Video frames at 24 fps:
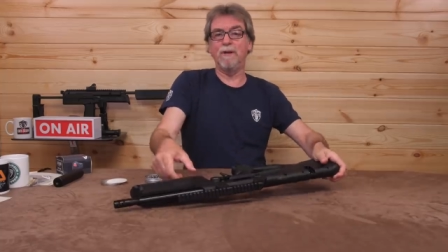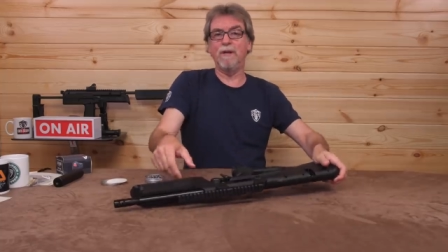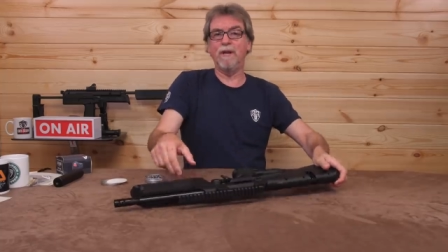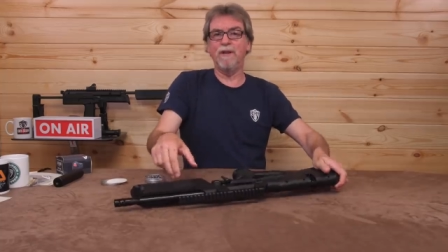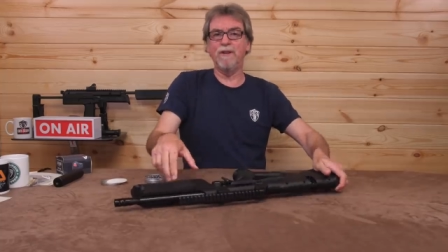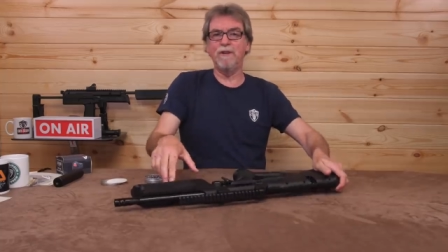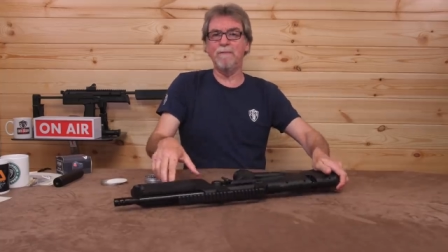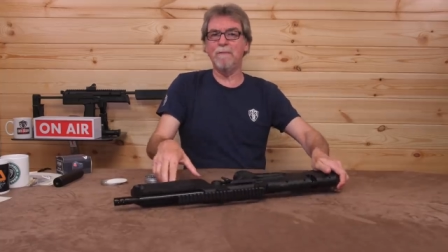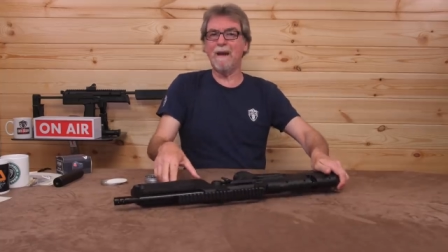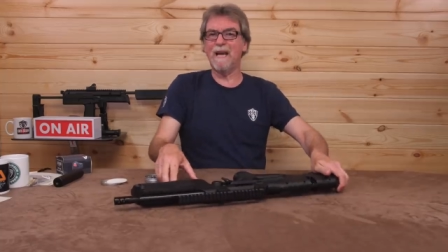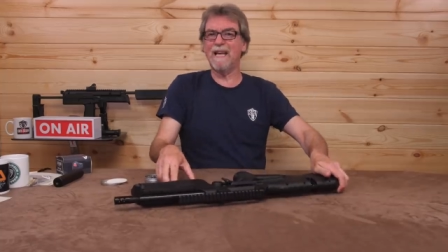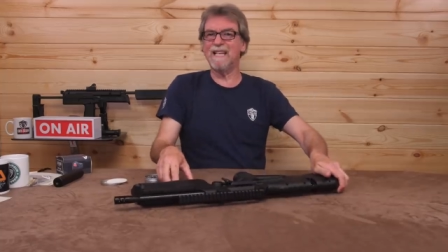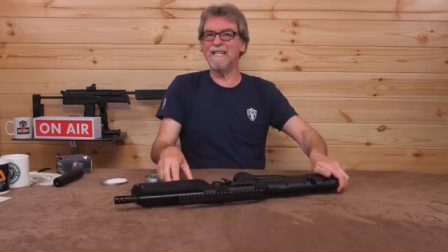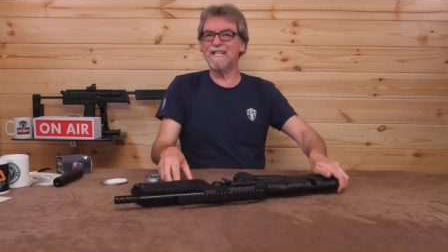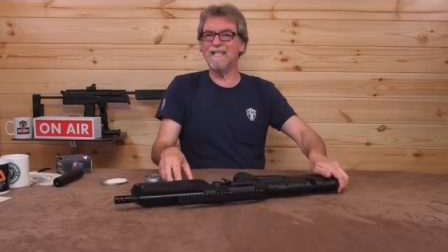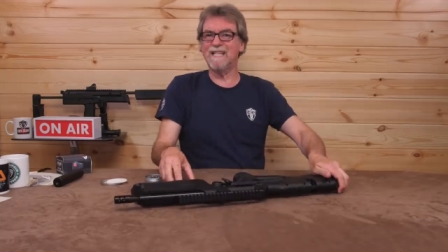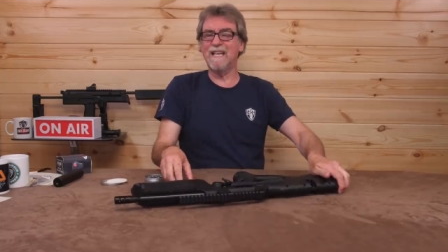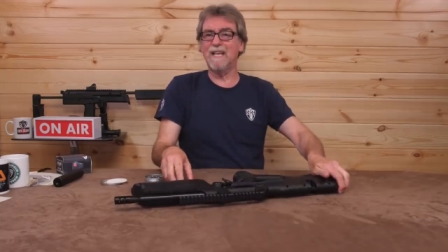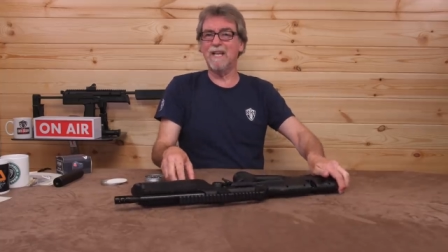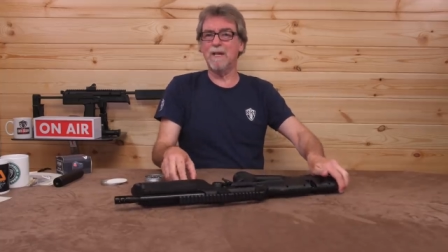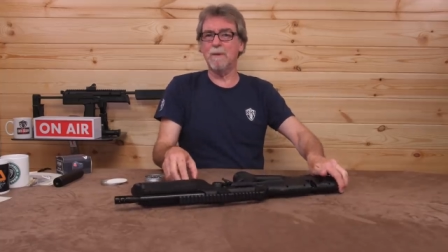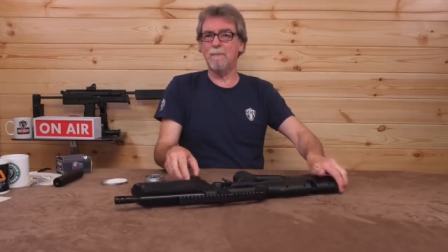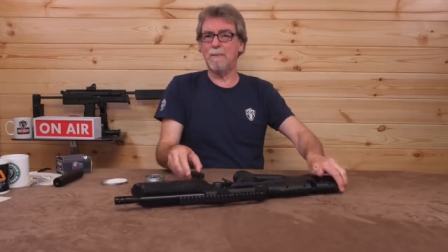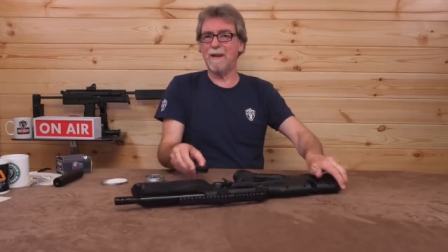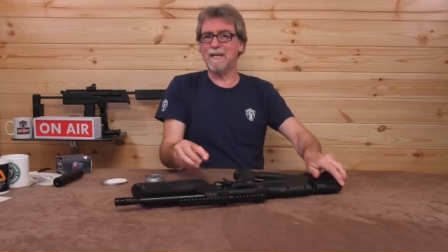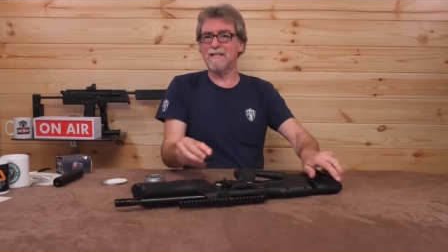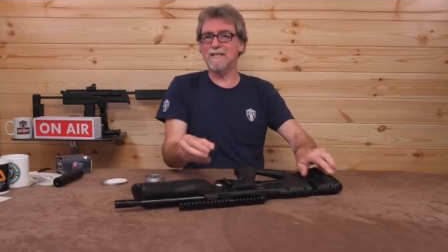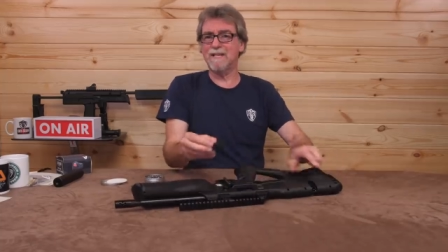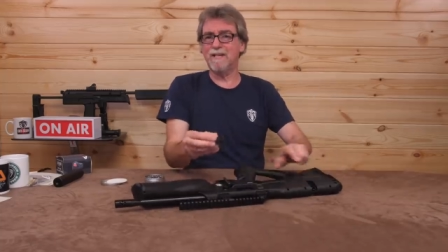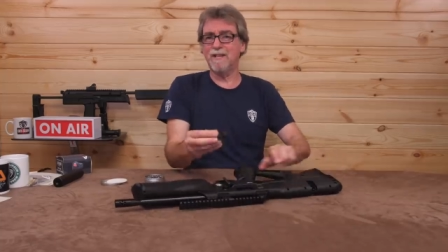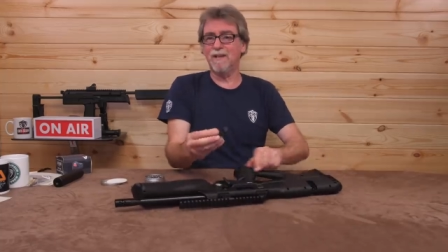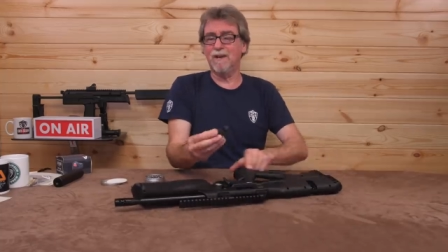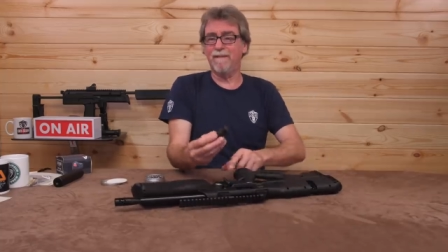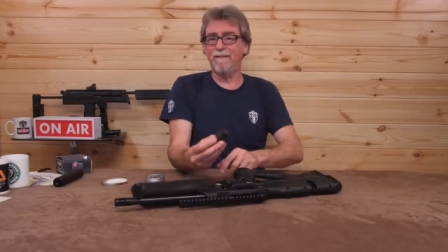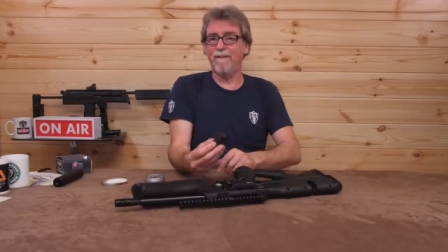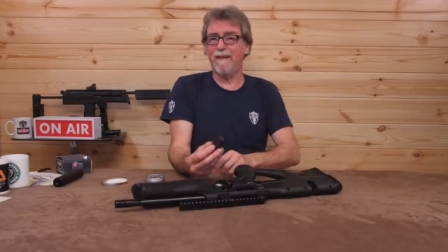and the magazine
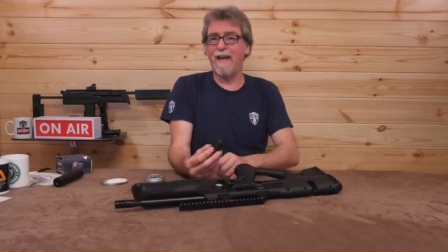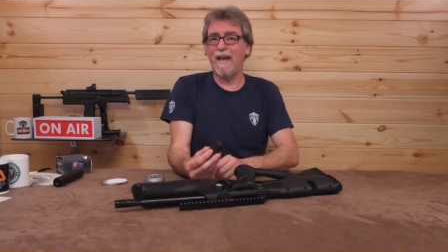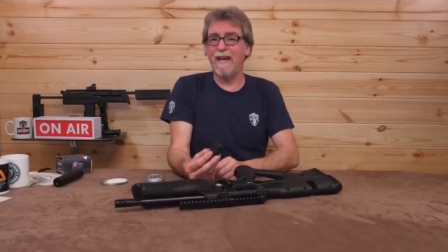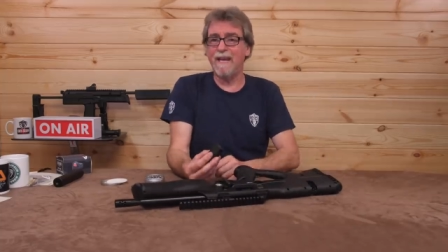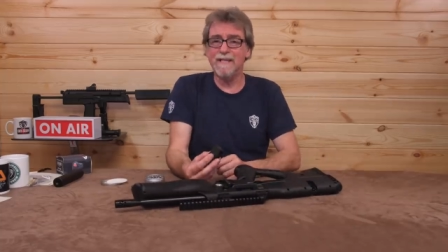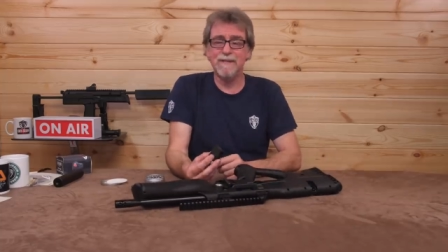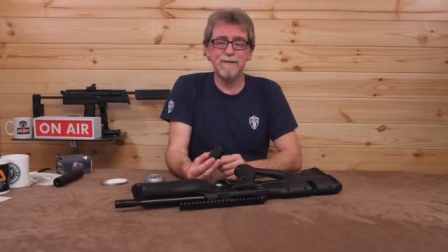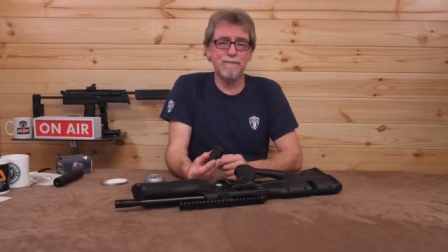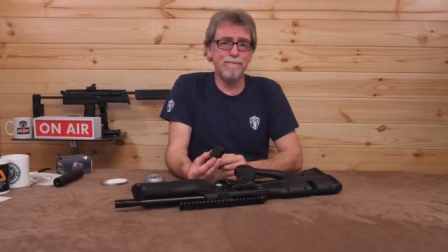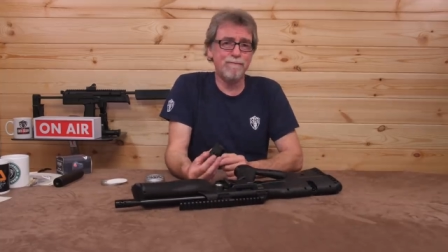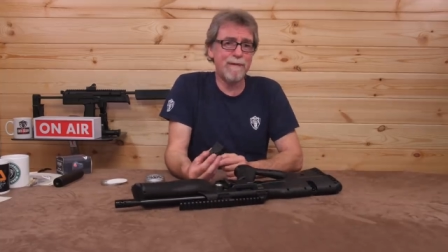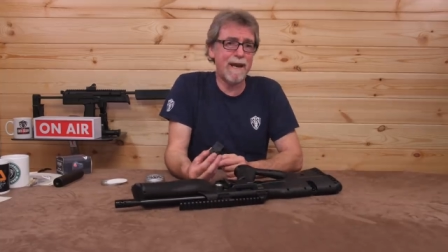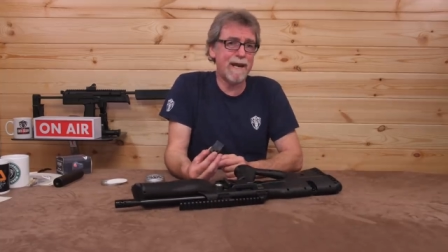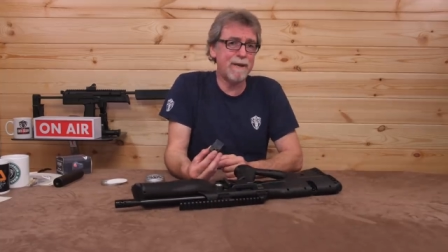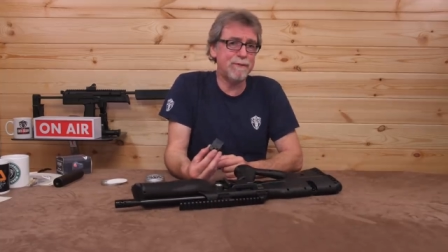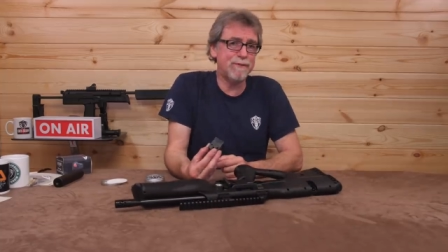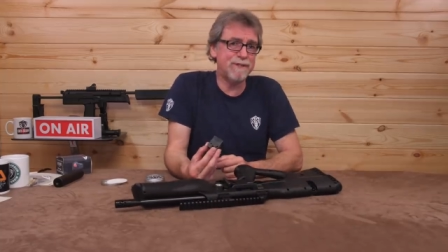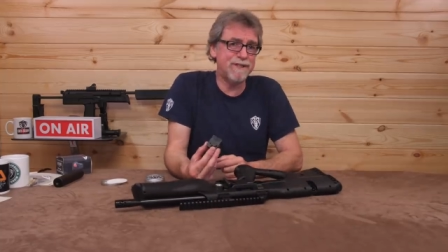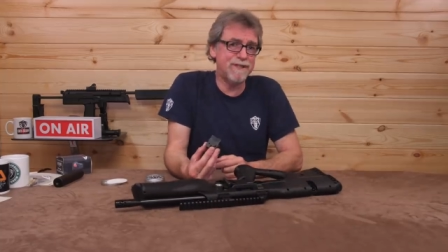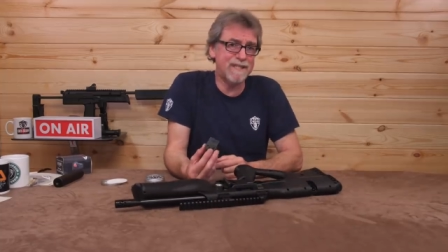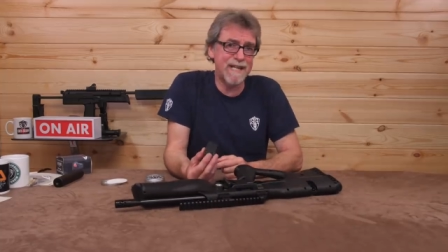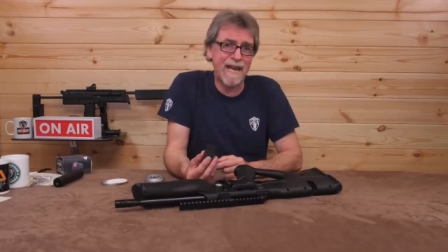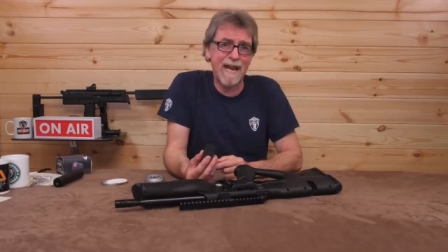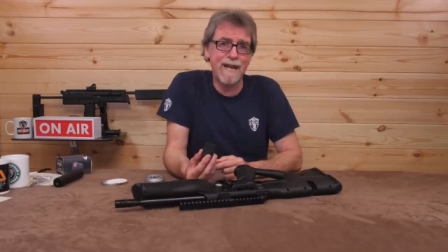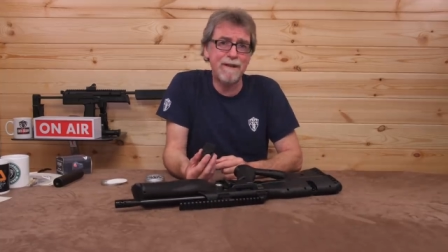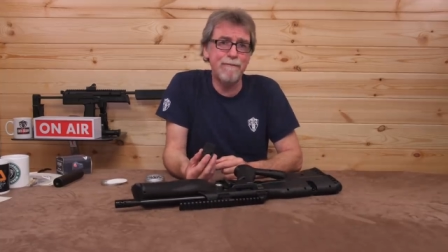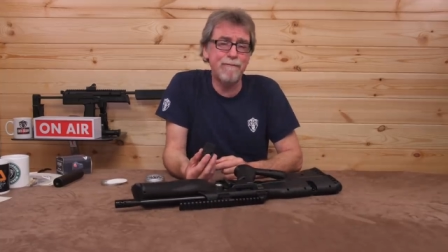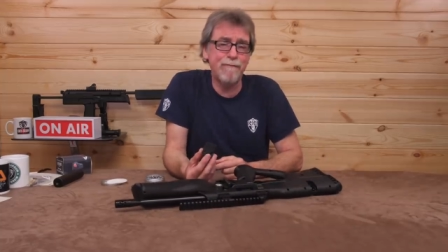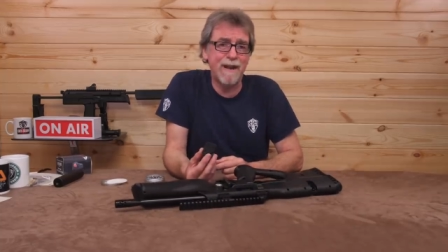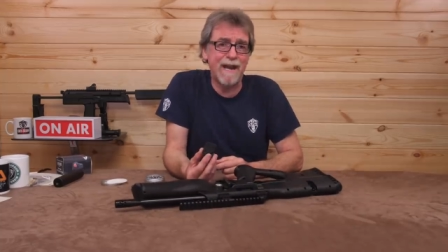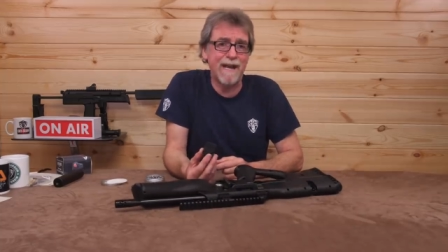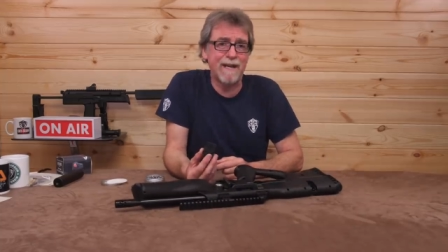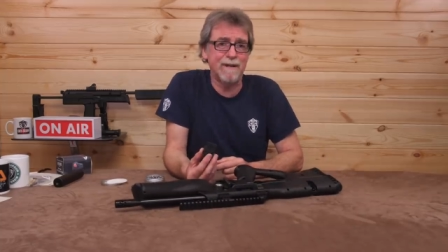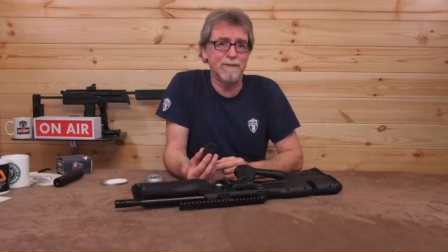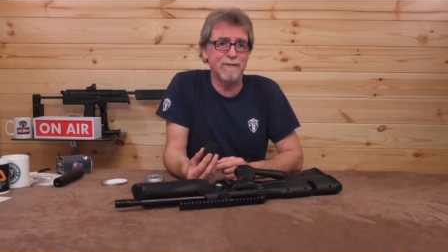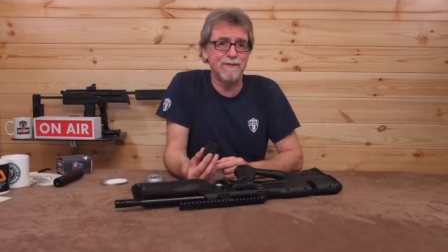capacity on that is around 10
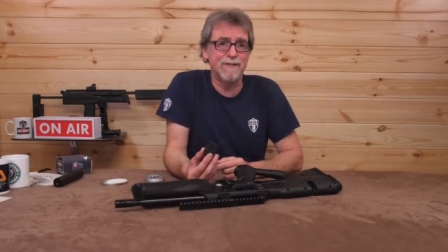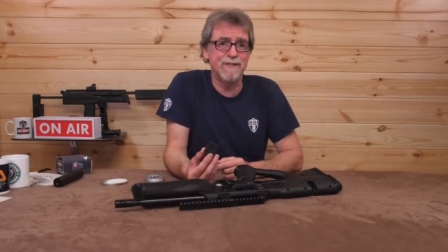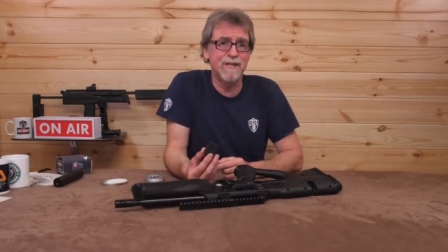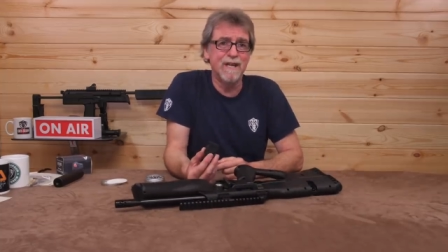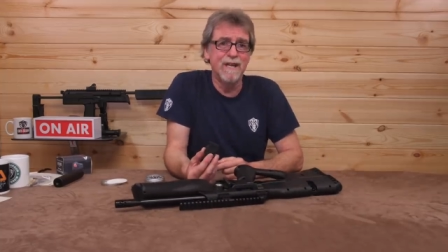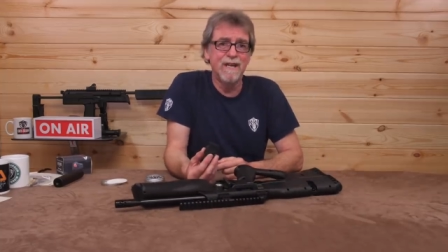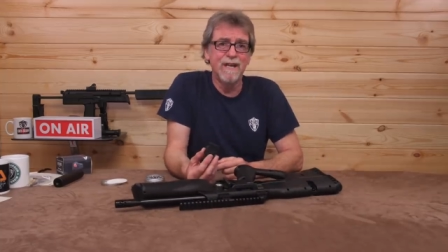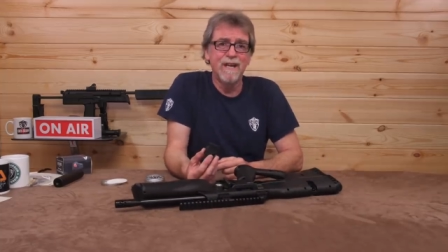rounds.